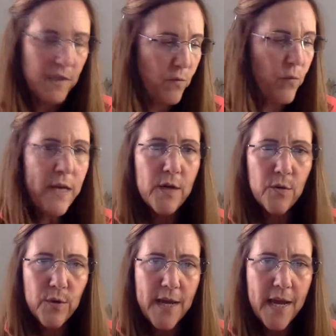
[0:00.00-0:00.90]
that we
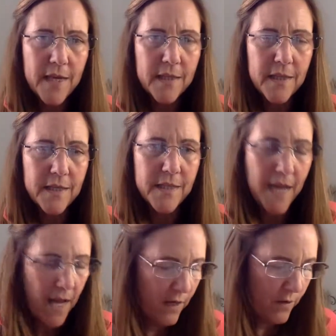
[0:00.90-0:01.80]
create the
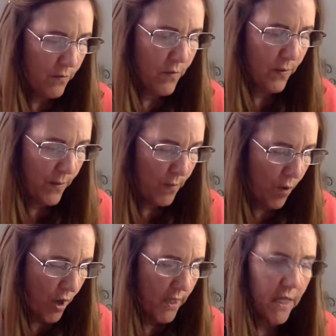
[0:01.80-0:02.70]
attack when we
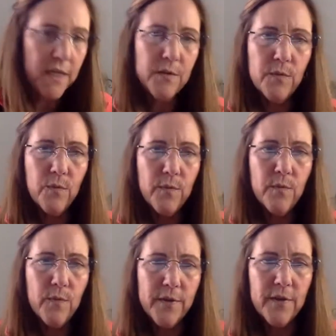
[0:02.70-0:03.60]
walk in
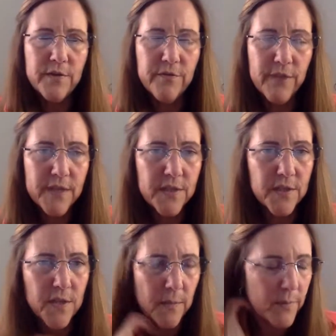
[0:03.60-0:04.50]
with our
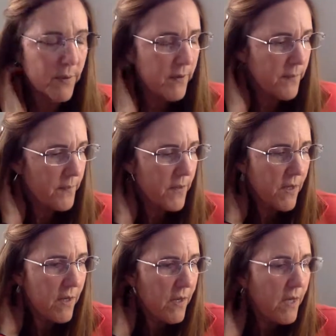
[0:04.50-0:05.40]
defenses up.
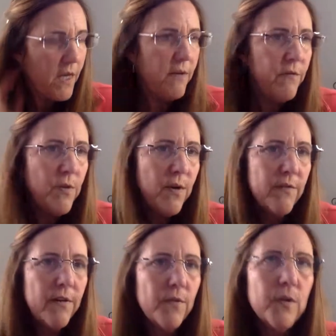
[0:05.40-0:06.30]
If you have
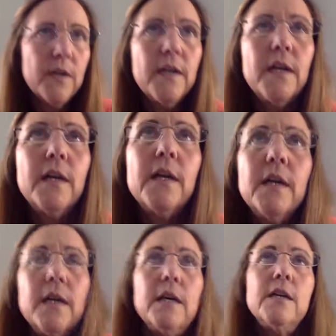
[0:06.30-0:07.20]
ever
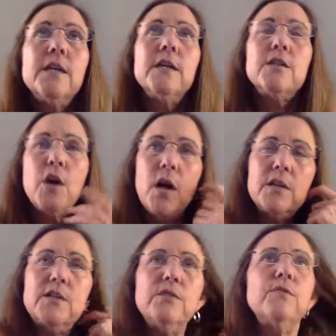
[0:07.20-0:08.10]

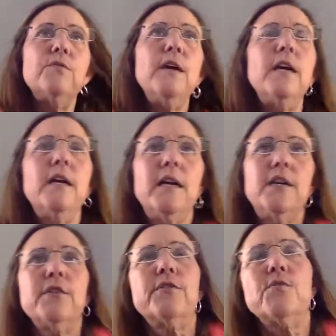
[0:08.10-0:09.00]
talked to
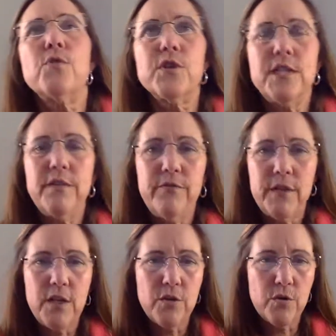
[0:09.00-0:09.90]
an authority
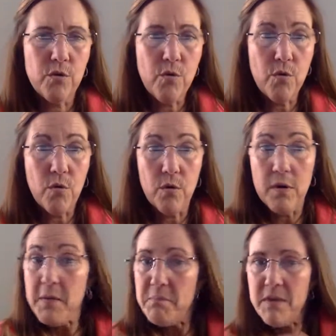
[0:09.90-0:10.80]
figure
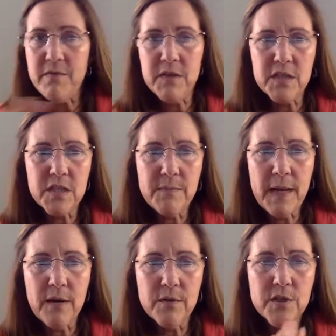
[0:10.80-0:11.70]
or even a
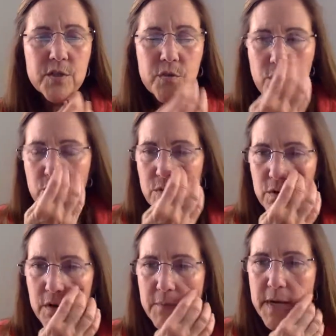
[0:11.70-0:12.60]
spouse
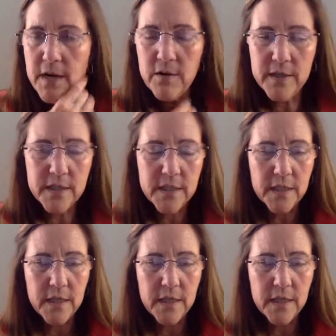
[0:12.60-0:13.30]
or a parent,